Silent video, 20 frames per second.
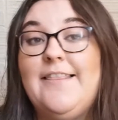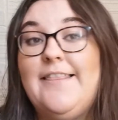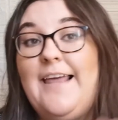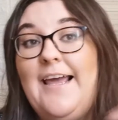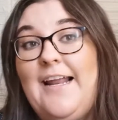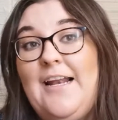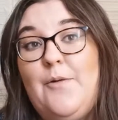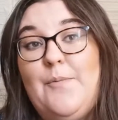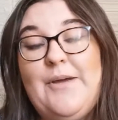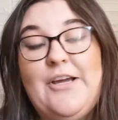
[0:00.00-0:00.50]

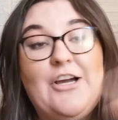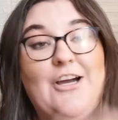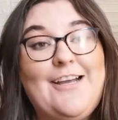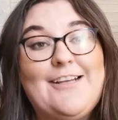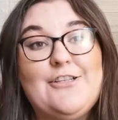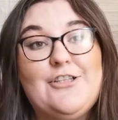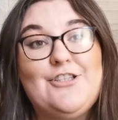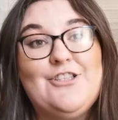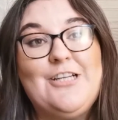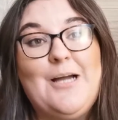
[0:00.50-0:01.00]
Then we're
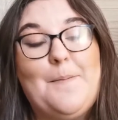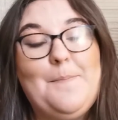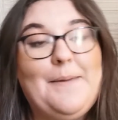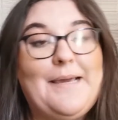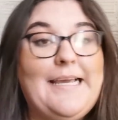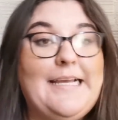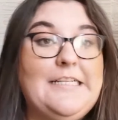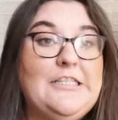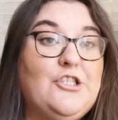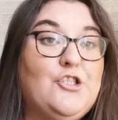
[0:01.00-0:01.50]
going to jump
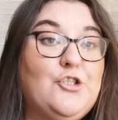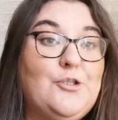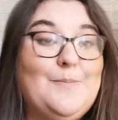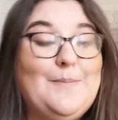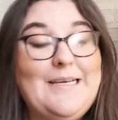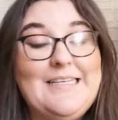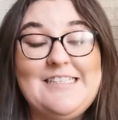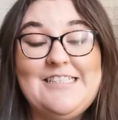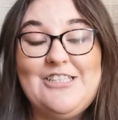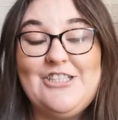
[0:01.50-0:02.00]
into
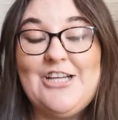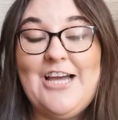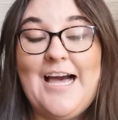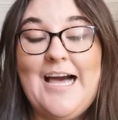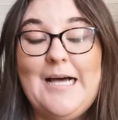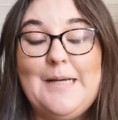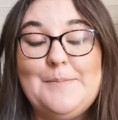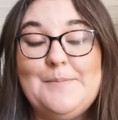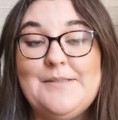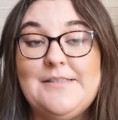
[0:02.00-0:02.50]
messenger
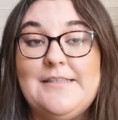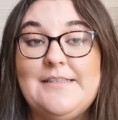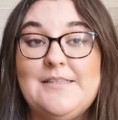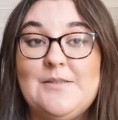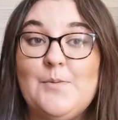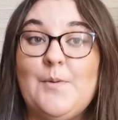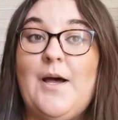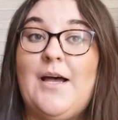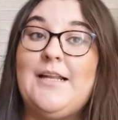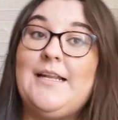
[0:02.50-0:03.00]
apps.
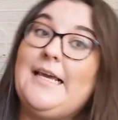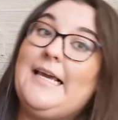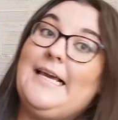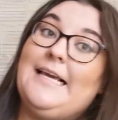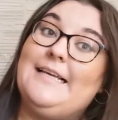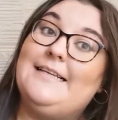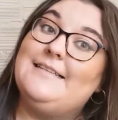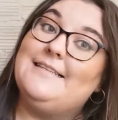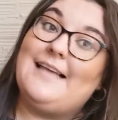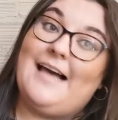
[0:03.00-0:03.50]
This one
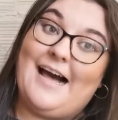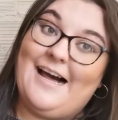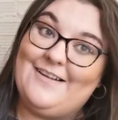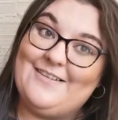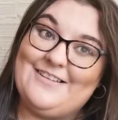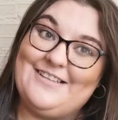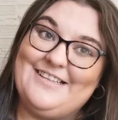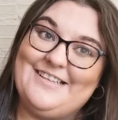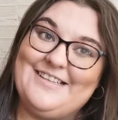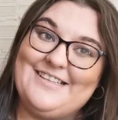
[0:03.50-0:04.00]
is
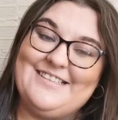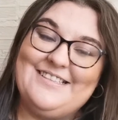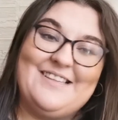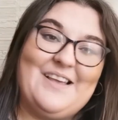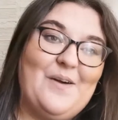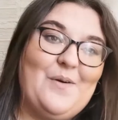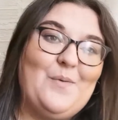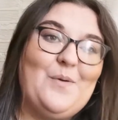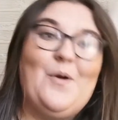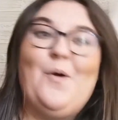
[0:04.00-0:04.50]
Outlook.
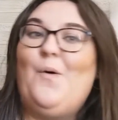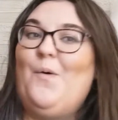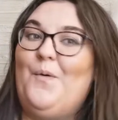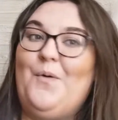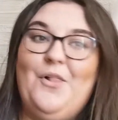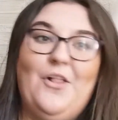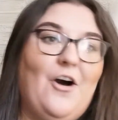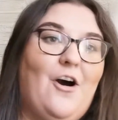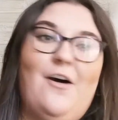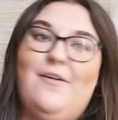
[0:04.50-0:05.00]
So we
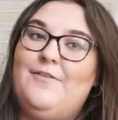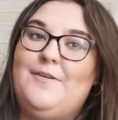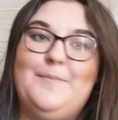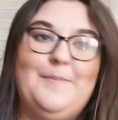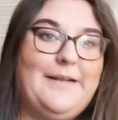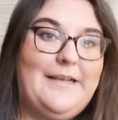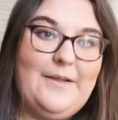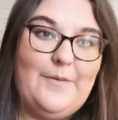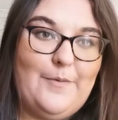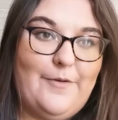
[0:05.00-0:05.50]
all are
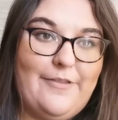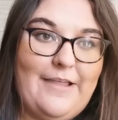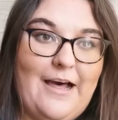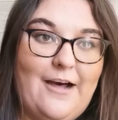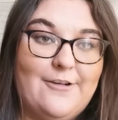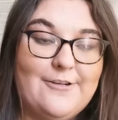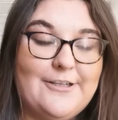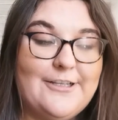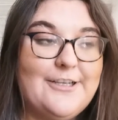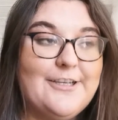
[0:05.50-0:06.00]
familiar with
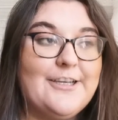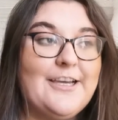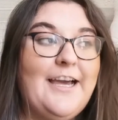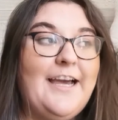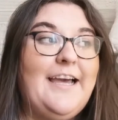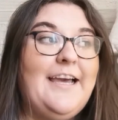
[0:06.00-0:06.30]
Outlook.